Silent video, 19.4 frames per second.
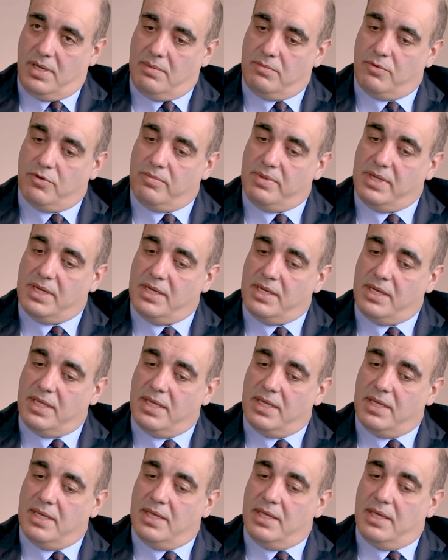morbidity.
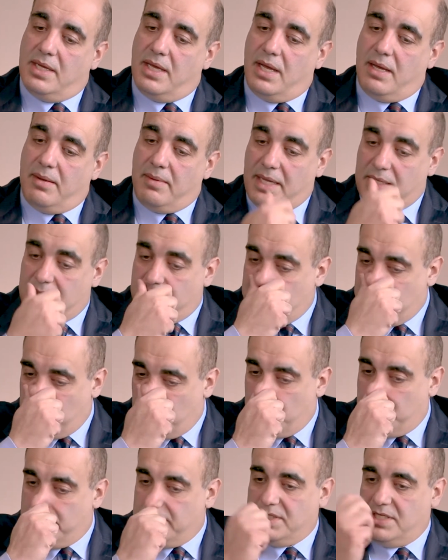And
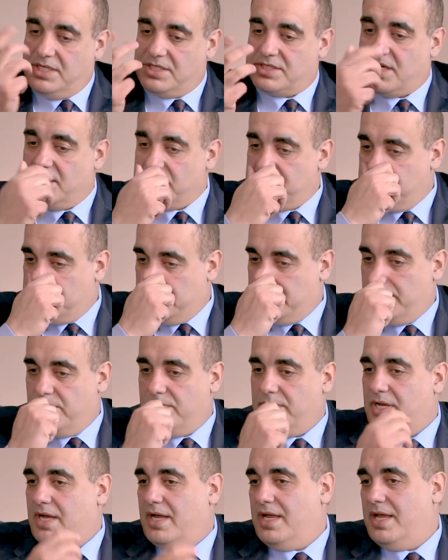the discussion that you
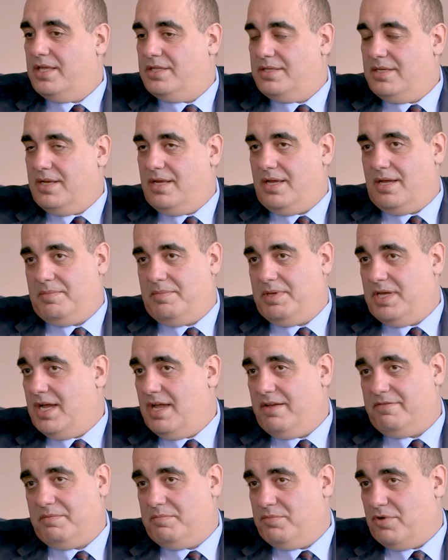and I had today, I
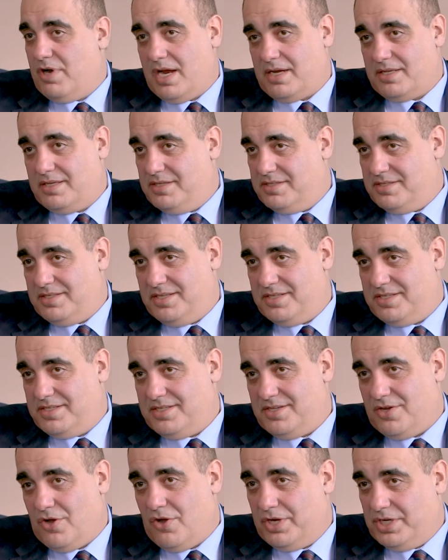haven't practiced this,
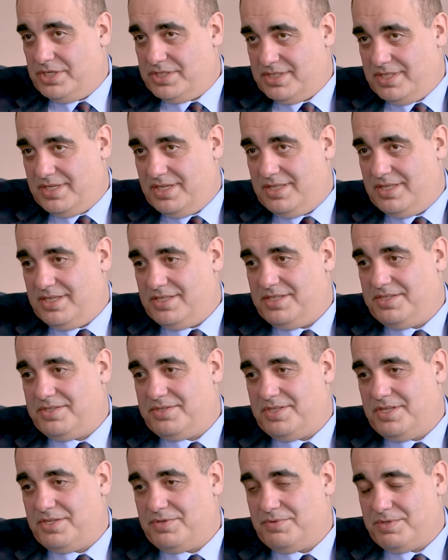honestly.
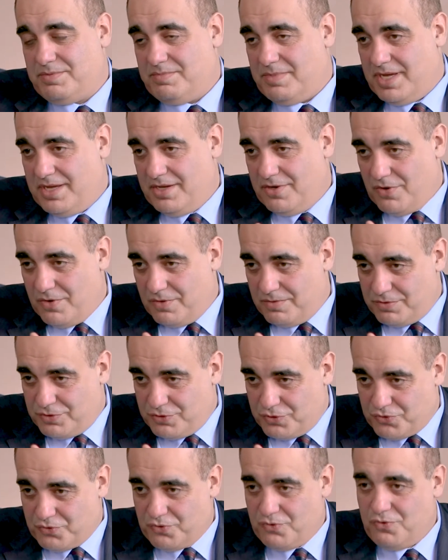This was my
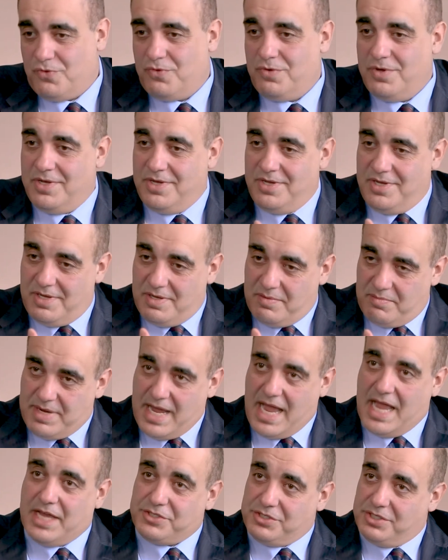true
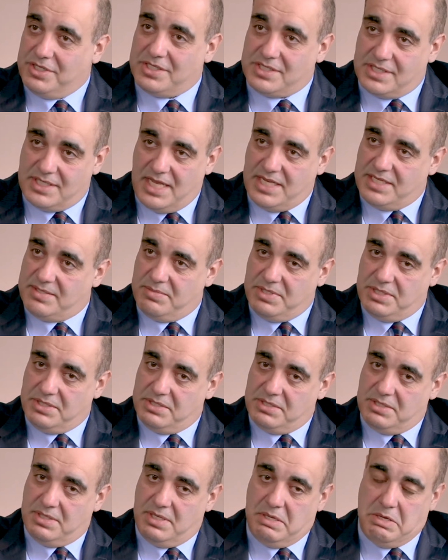passionate
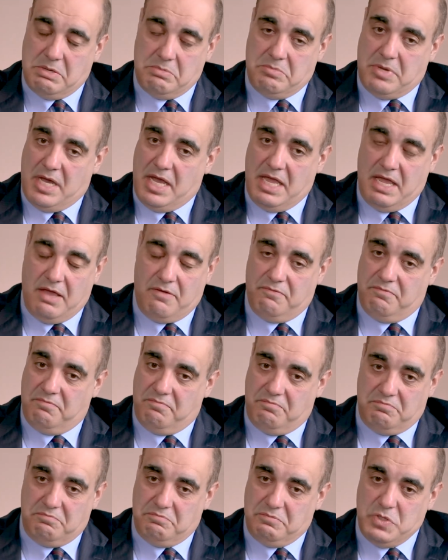statements. I have
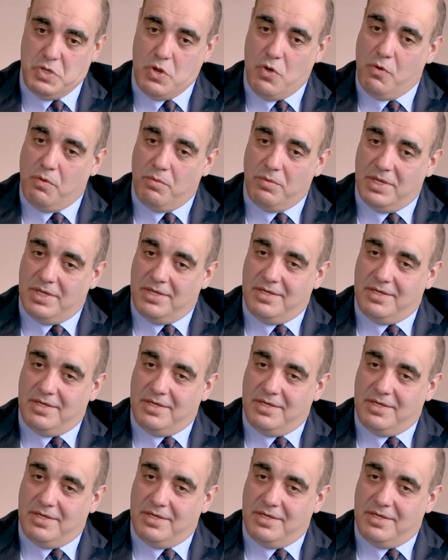no